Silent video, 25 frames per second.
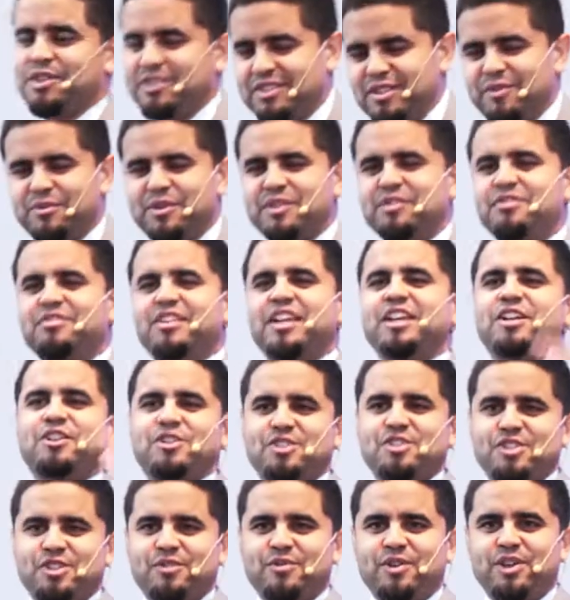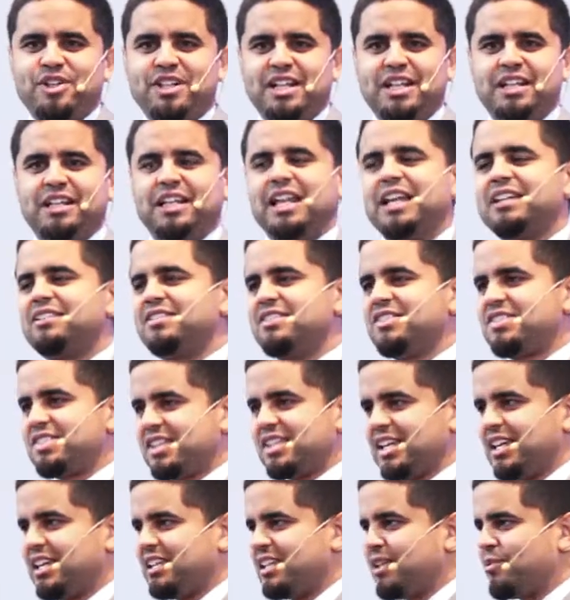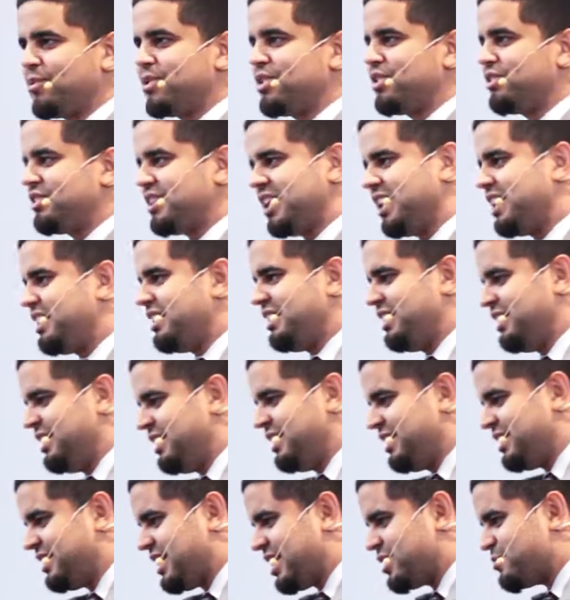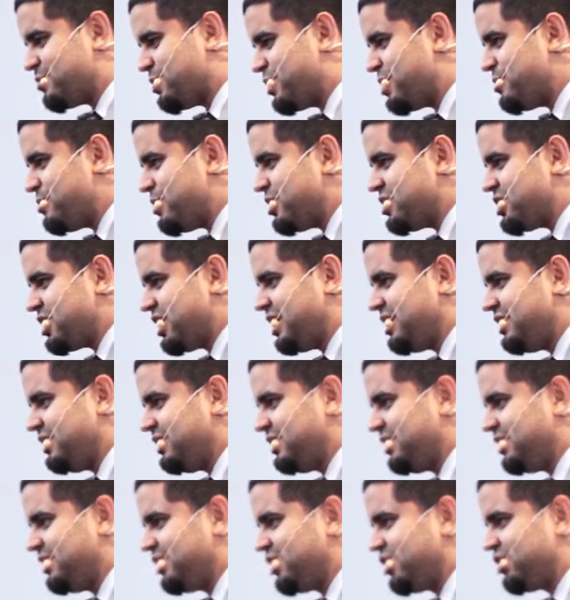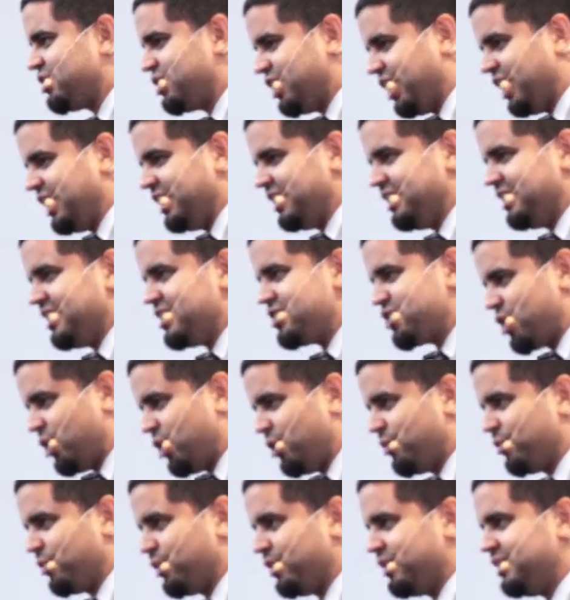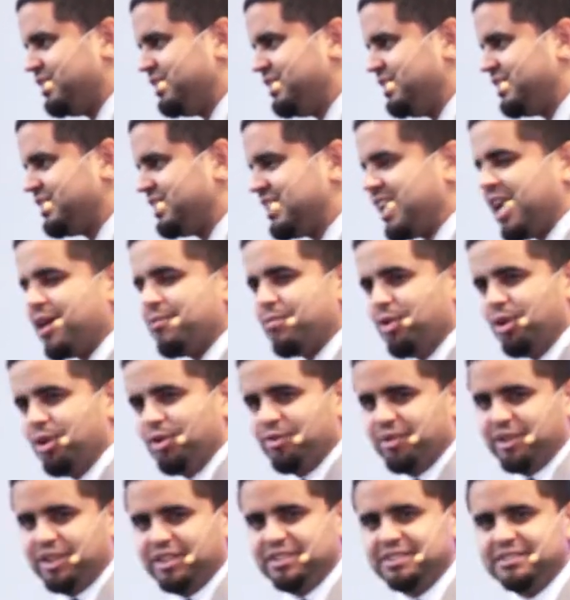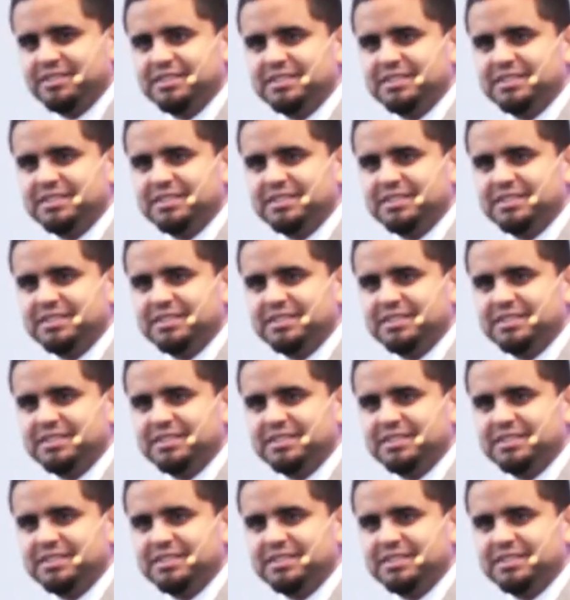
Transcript: different thinkers of our day like to say, that when you're dead, that's pretty much it. You're done. It's over. Game over.